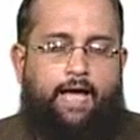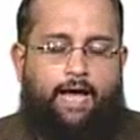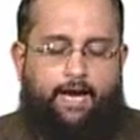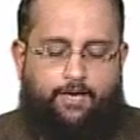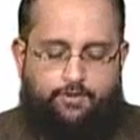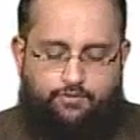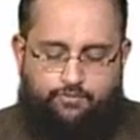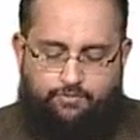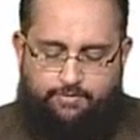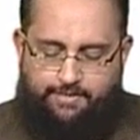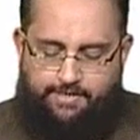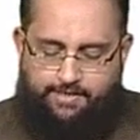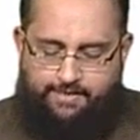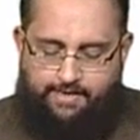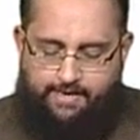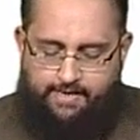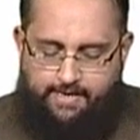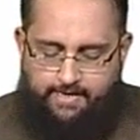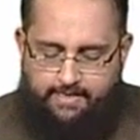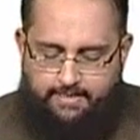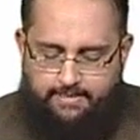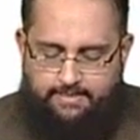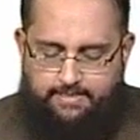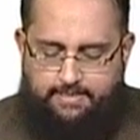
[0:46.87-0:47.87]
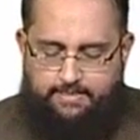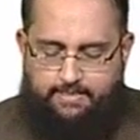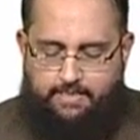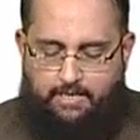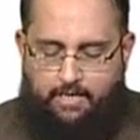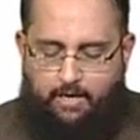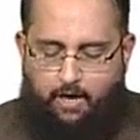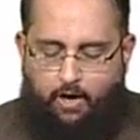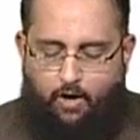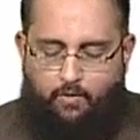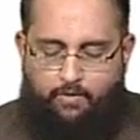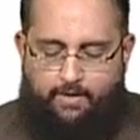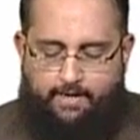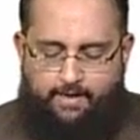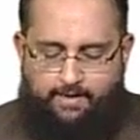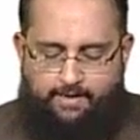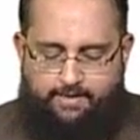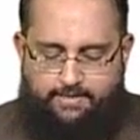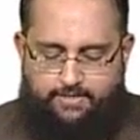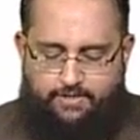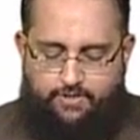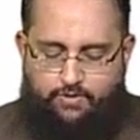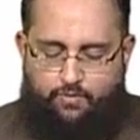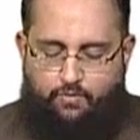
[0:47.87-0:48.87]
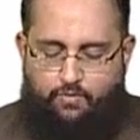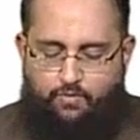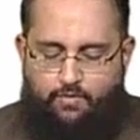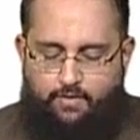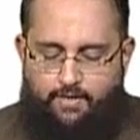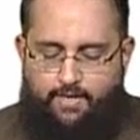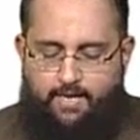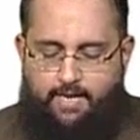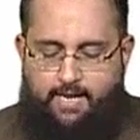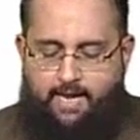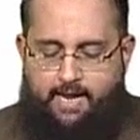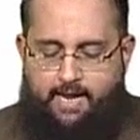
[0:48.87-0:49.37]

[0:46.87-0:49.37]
actual details, how data is stored,